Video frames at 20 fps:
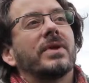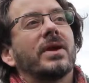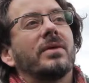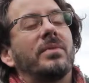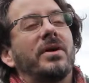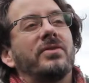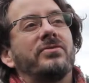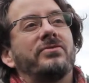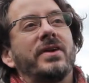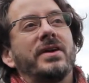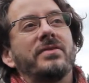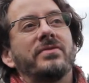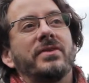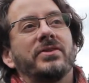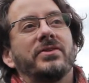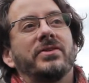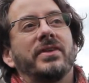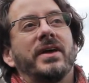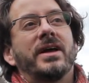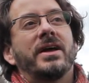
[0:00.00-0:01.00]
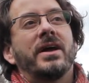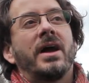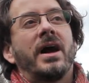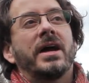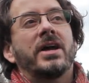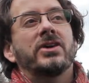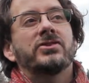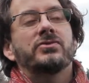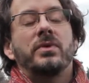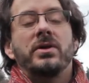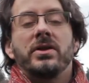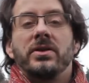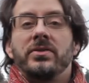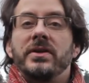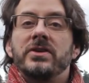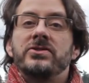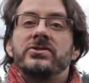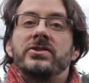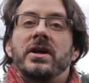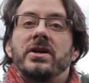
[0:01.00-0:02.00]
My favorite thing, I guess one of the
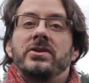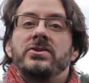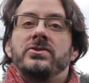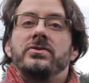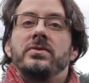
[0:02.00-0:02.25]
things that I